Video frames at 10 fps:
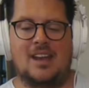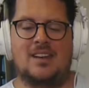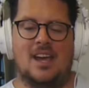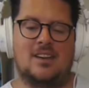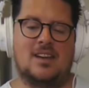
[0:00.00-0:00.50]
and,
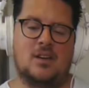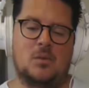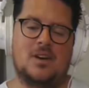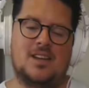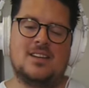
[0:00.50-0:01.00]
and, and,
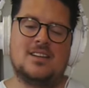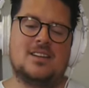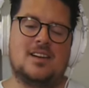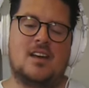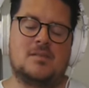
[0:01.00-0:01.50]
and really
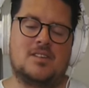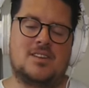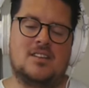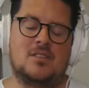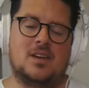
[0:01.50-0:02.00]
gave them the
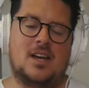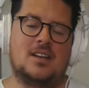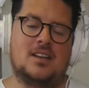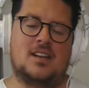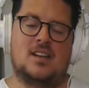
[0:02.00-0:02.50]
chance,
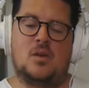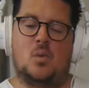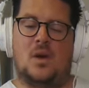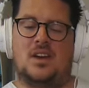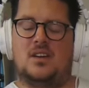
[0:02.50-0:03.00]
okay,
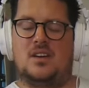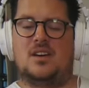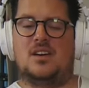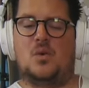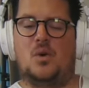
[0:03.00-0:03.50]
when,
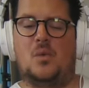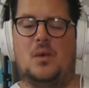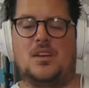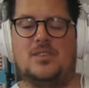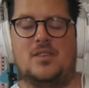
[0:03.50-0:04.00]
uh,
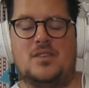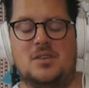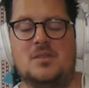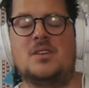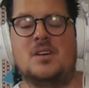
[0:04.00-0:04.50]
when there are 10 of
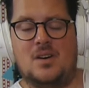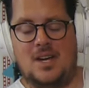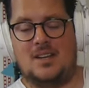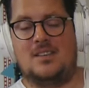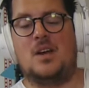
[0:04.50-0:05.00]
you,
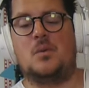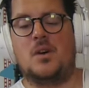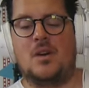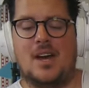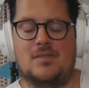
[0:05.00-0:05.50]
okay, then we
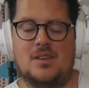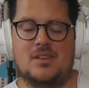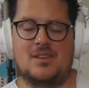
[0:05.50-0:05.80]
go live in your